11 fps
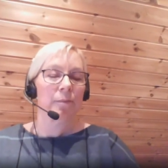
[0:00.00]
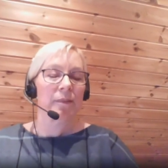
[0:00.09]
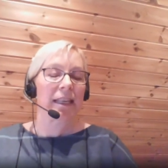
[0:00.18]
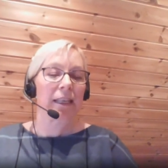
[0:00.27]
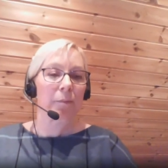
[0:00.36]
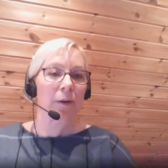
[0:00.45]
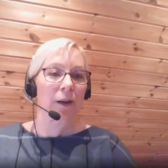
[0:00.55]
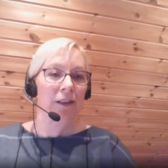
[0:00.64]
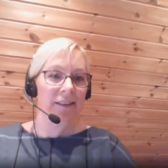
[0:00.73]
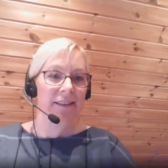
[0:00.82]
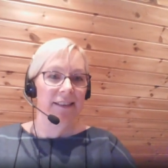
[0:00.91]
taking
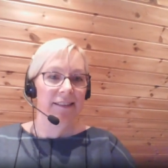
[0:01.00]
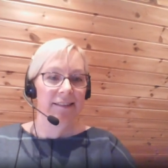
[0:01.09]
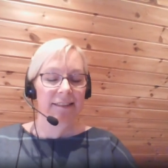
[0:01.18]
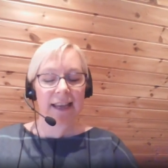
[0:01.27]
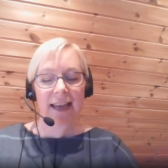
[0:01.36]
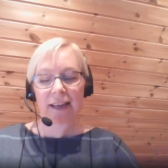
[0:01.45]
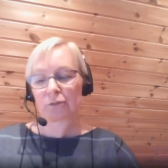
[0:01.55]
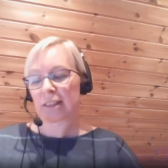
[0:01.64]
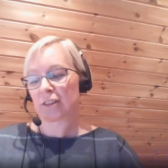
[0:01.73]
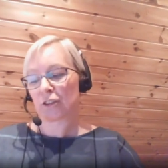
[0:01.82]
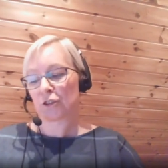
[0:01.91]
part in this uh,
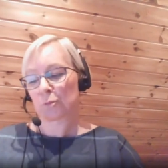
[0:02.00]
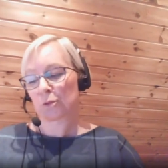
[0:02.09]
research